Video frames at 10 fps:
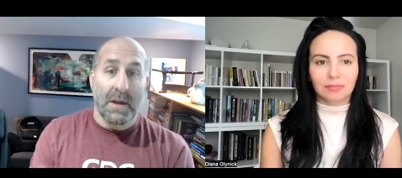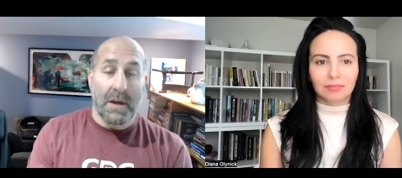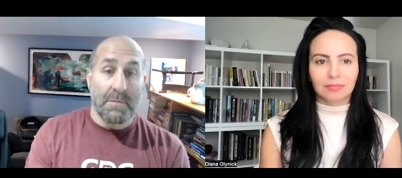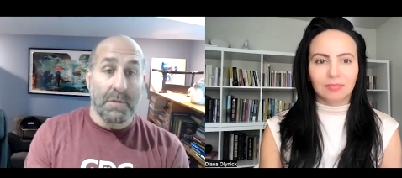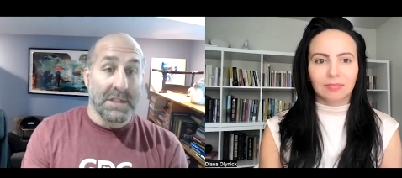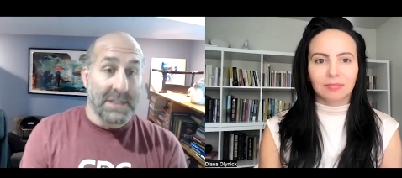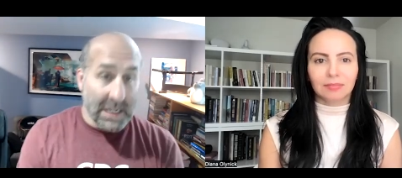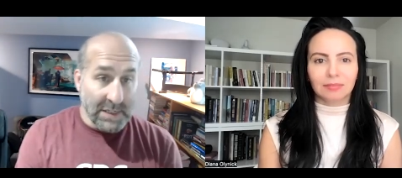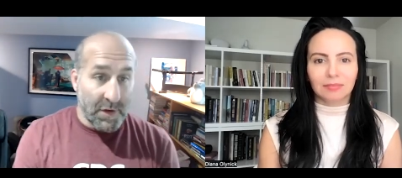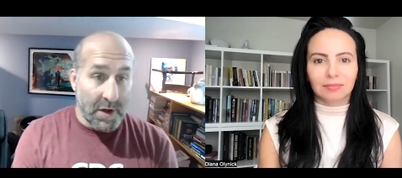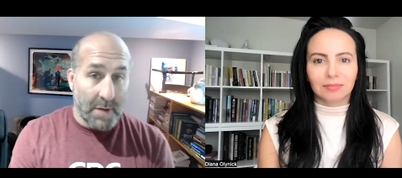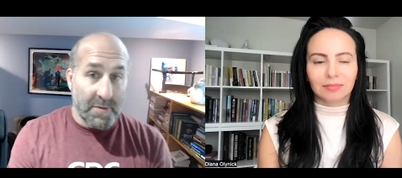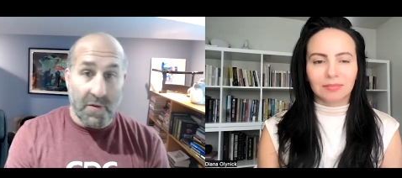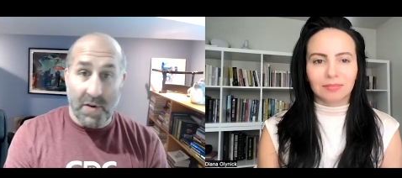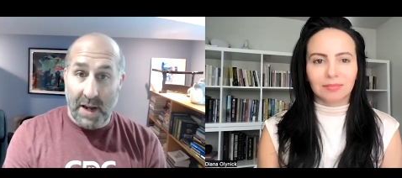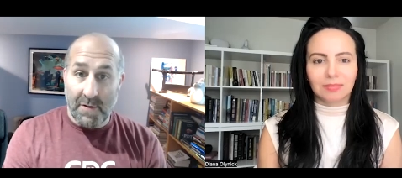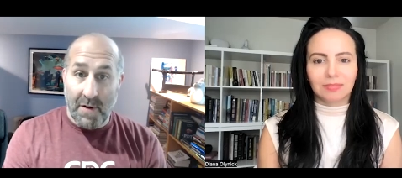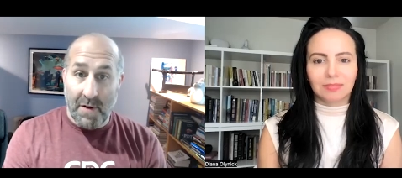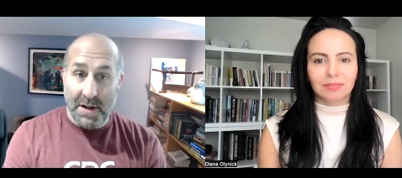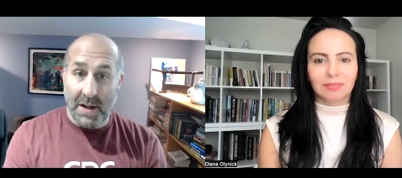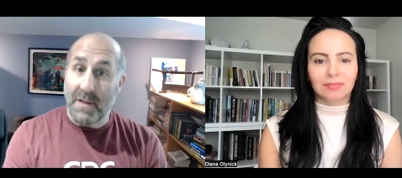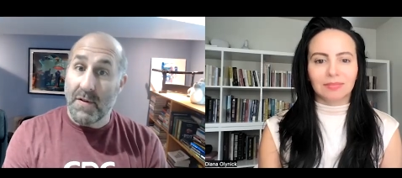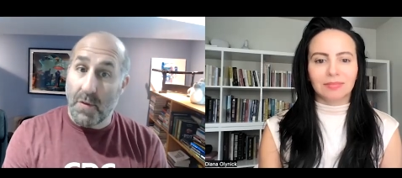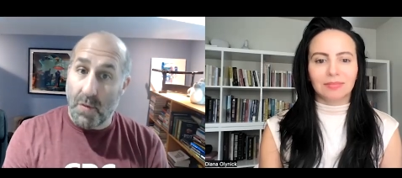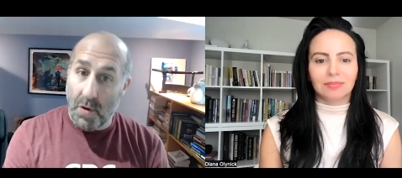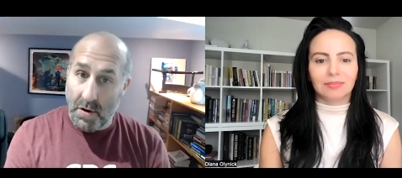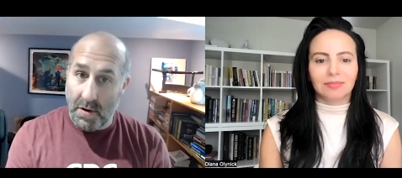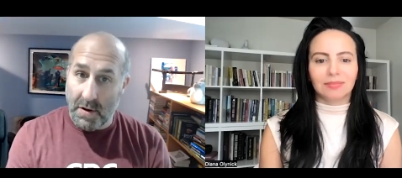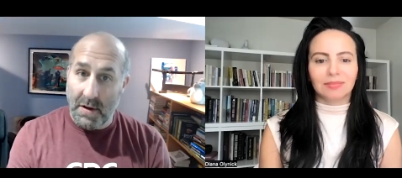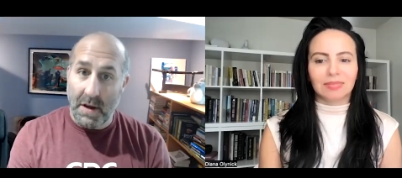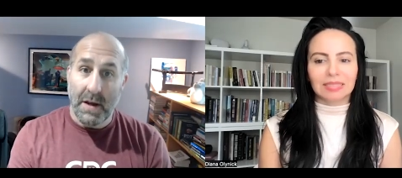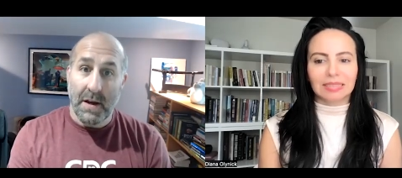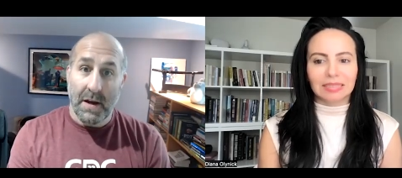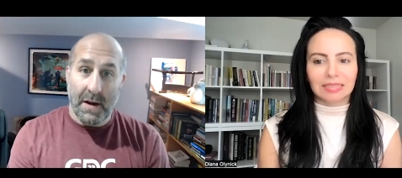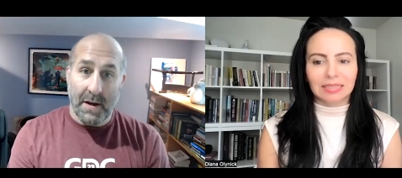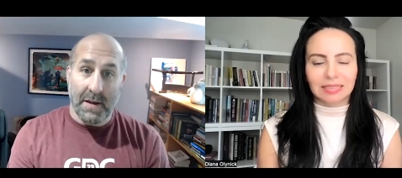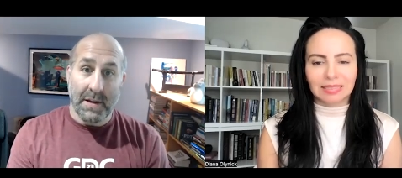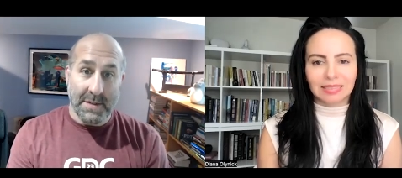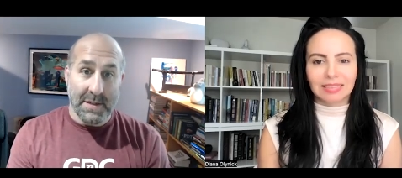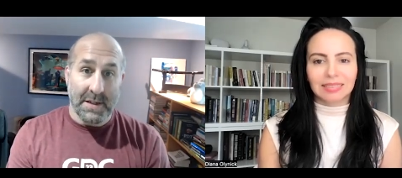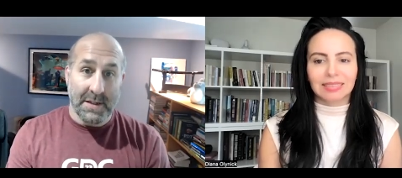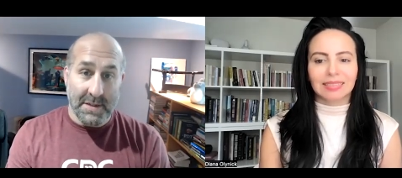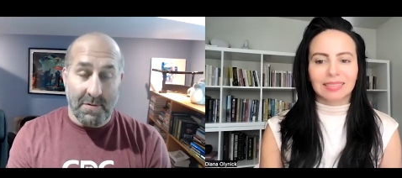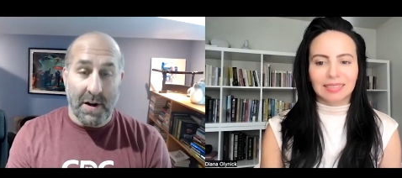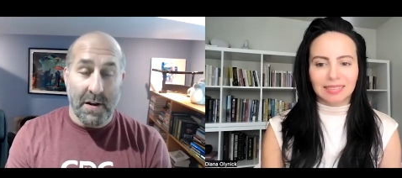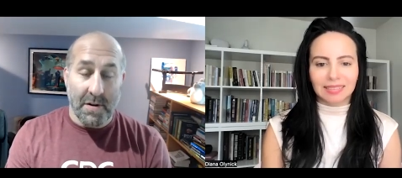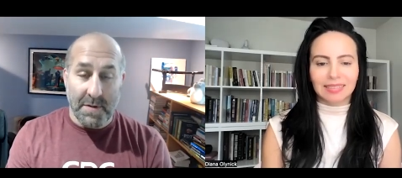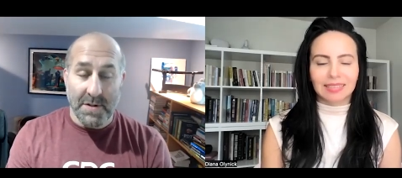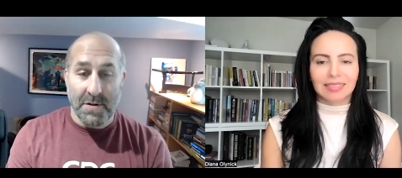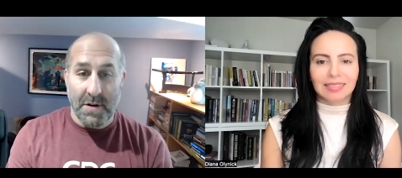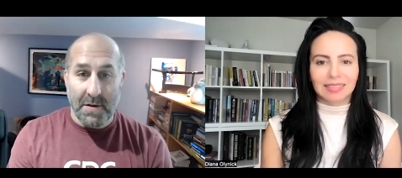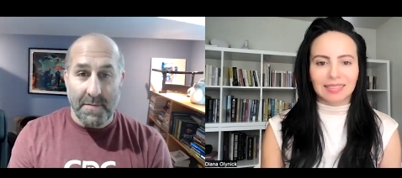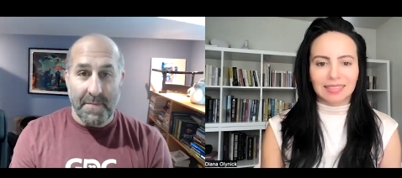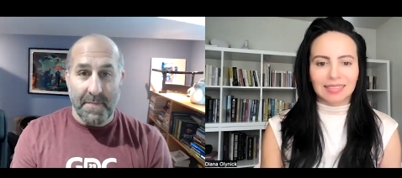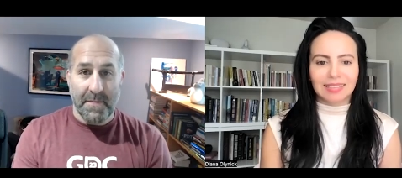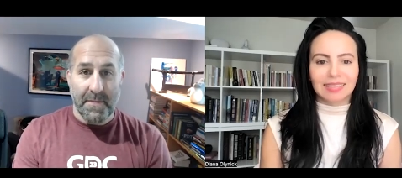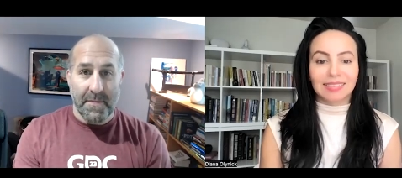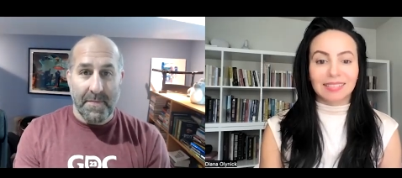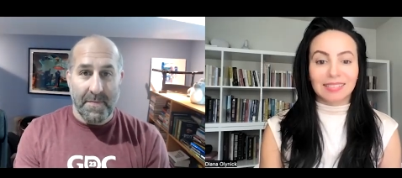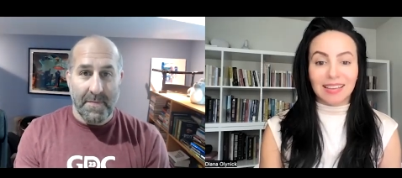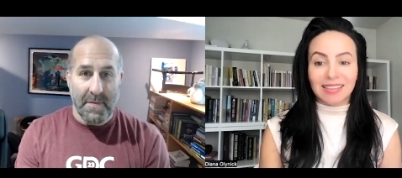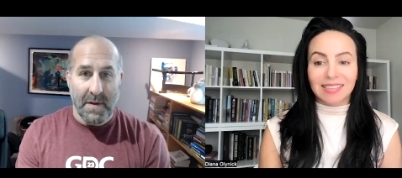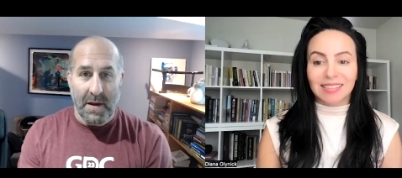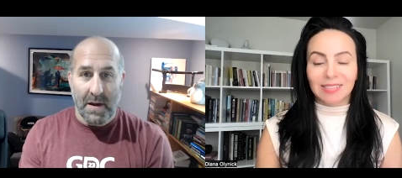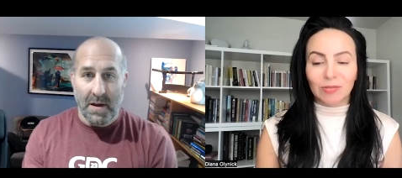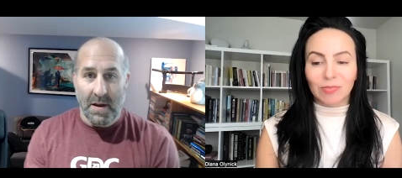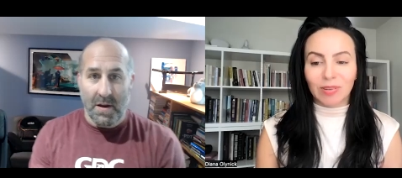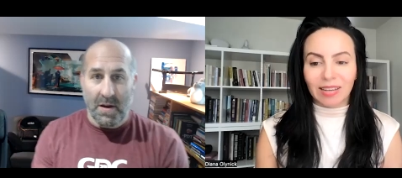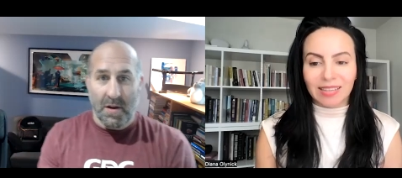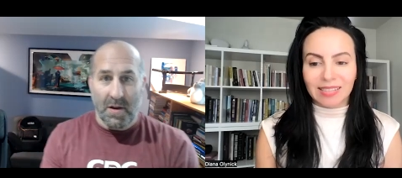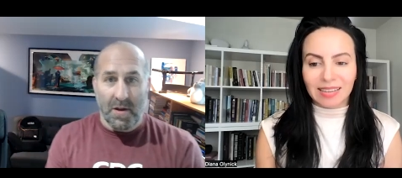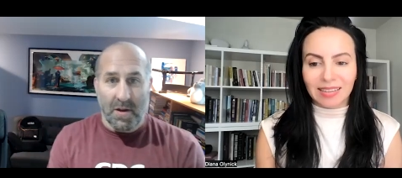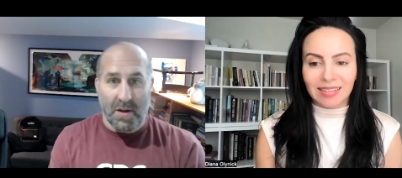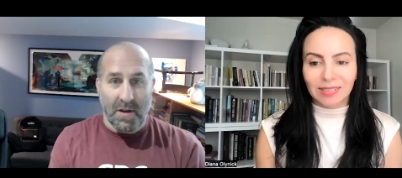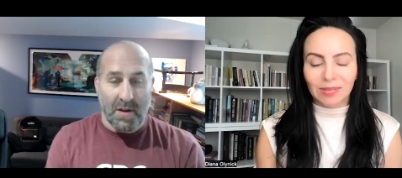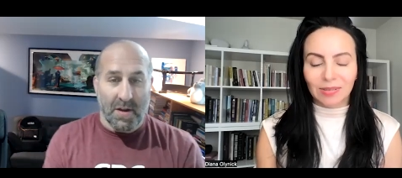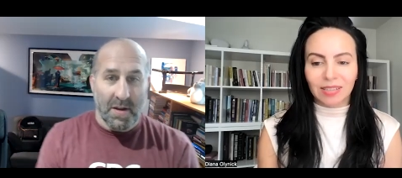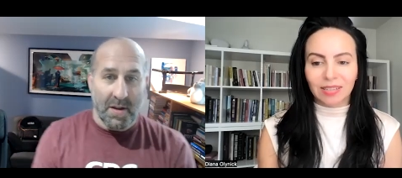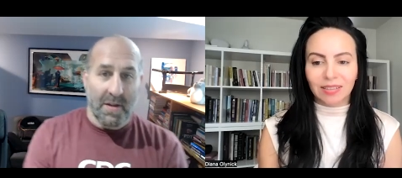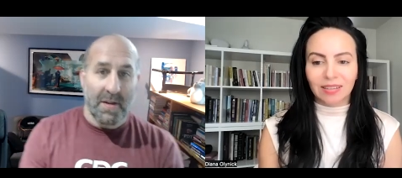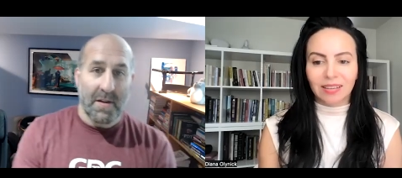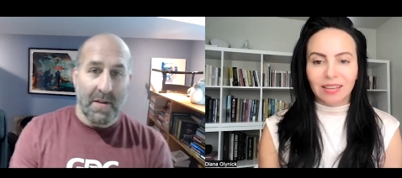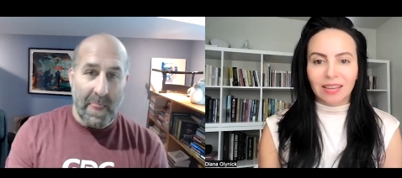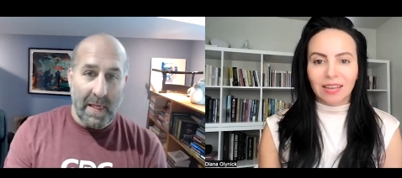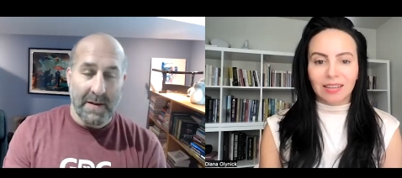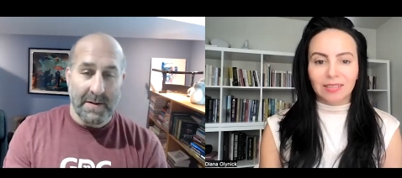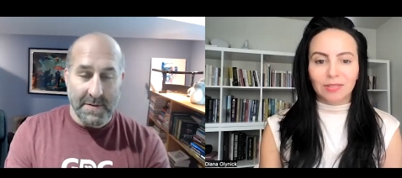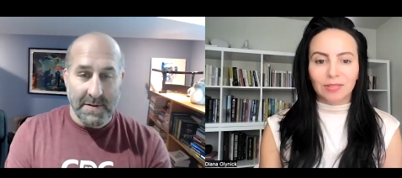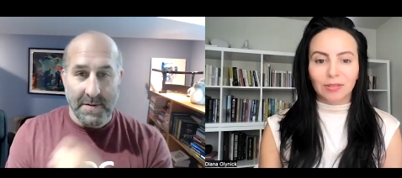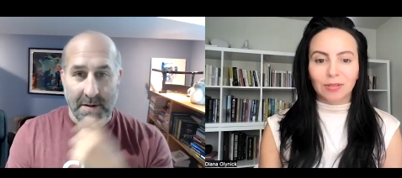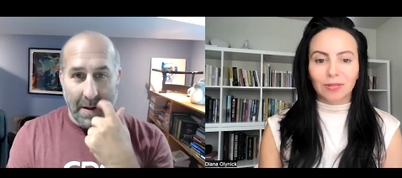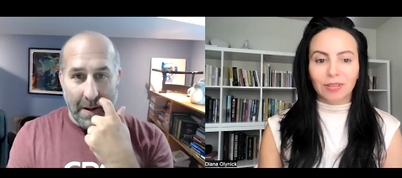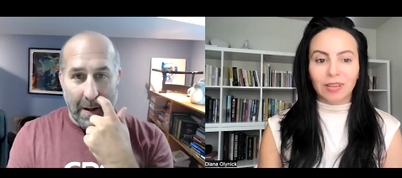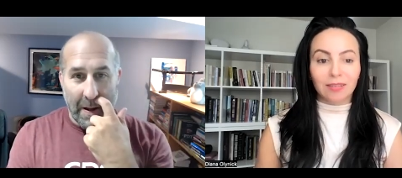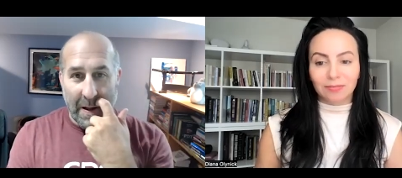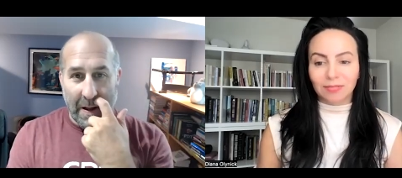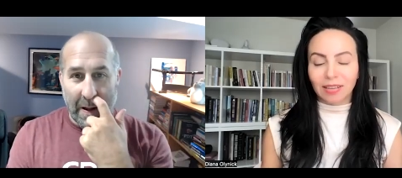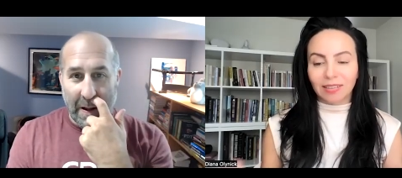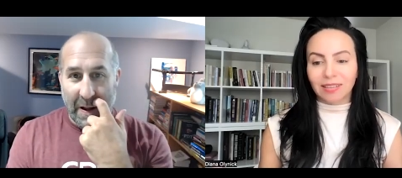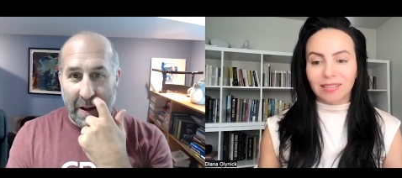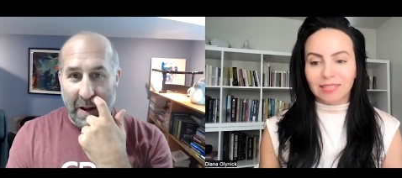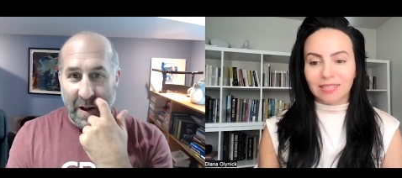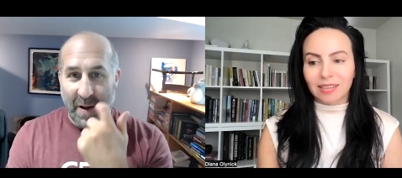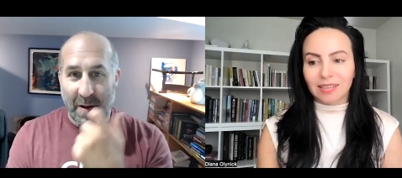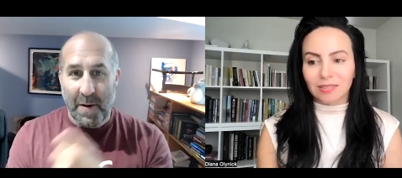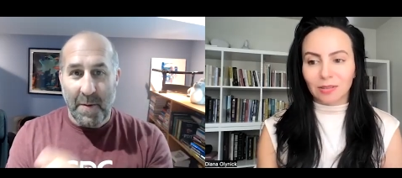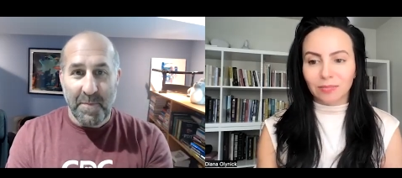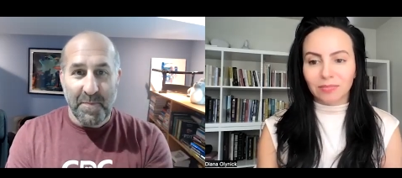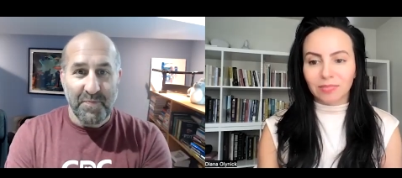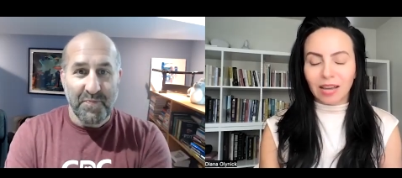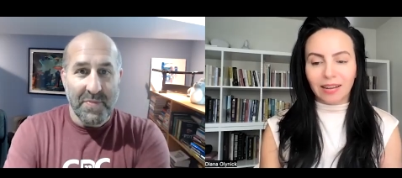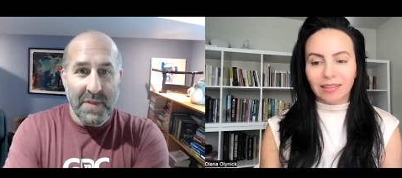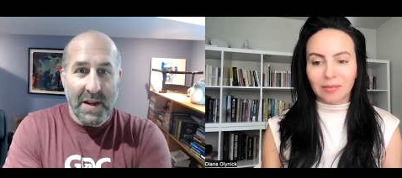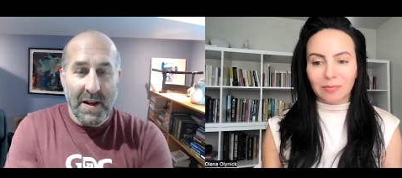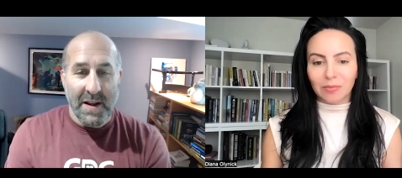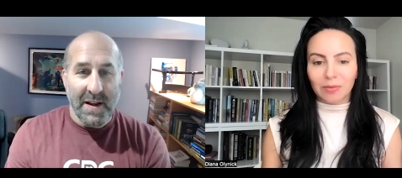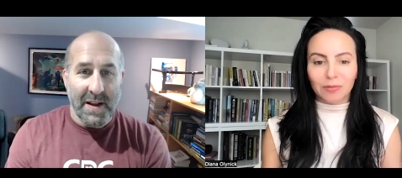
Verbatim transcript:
Speaker 1: uh, most successful hubs for game development in the world. Uh, is is right here in Montreal.
Speaker 2: That's super exciting to hear and so yeah like that's that's some data that maybe